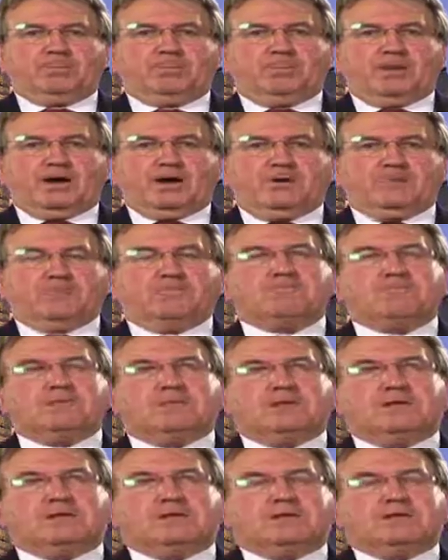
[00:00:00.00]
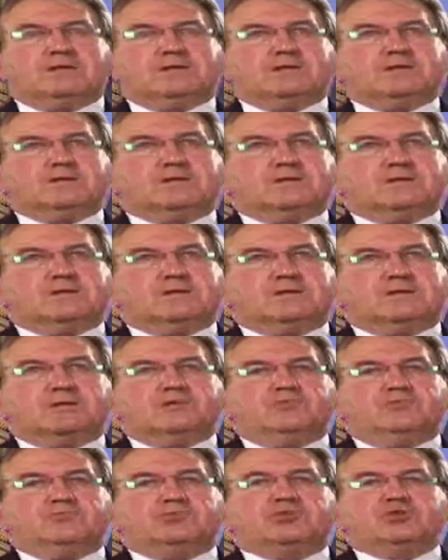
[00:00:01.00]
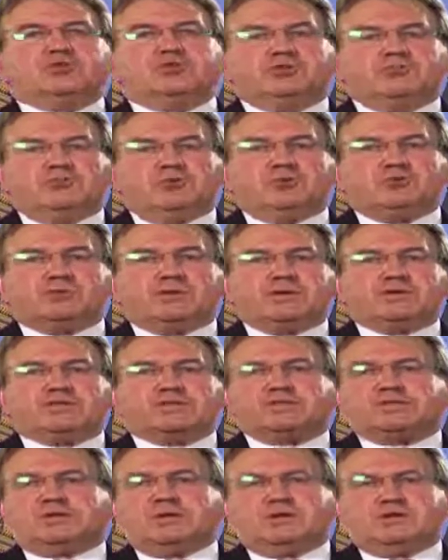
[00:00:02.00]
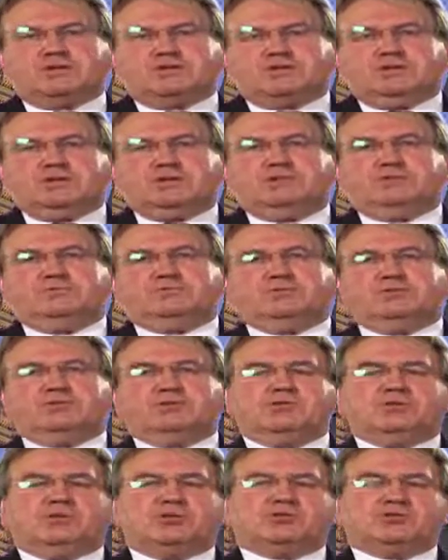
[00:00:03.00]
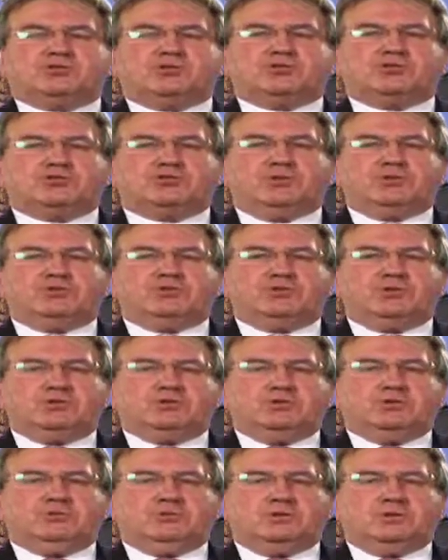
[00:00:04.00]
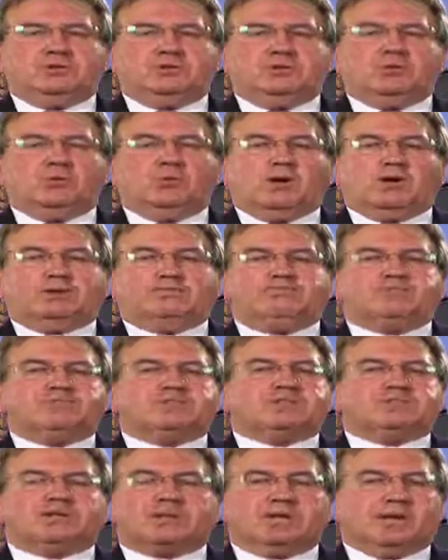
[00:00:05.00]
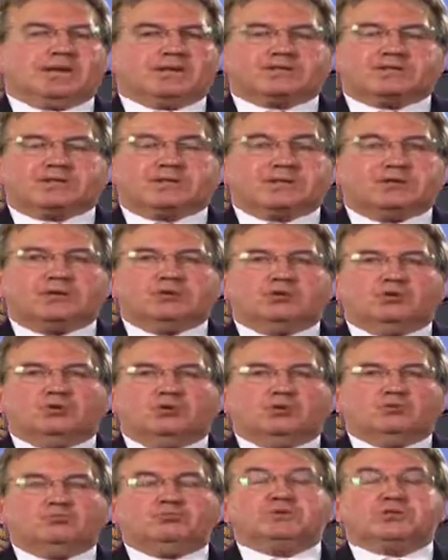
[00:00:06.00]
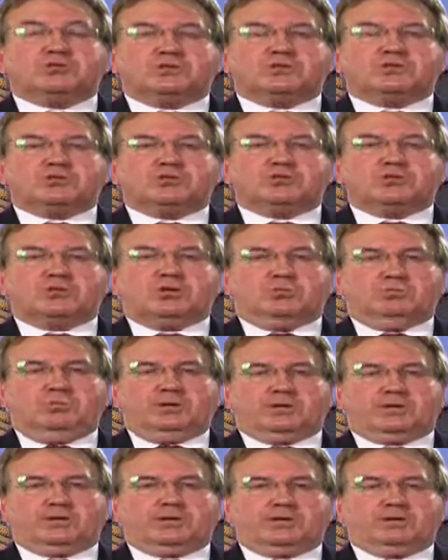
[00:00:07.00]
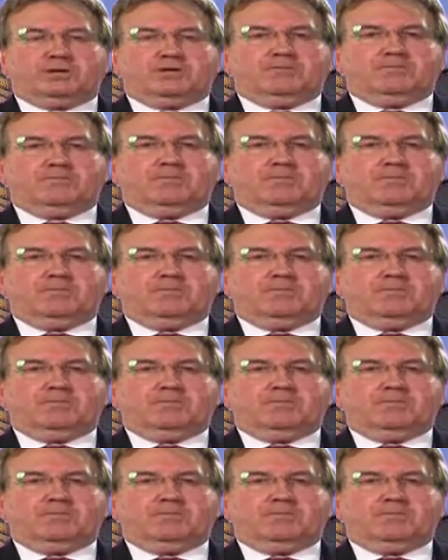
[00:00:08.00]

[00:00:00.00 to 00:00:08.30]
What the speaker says: Now, you should have already started with your literature review when selecting your research topic.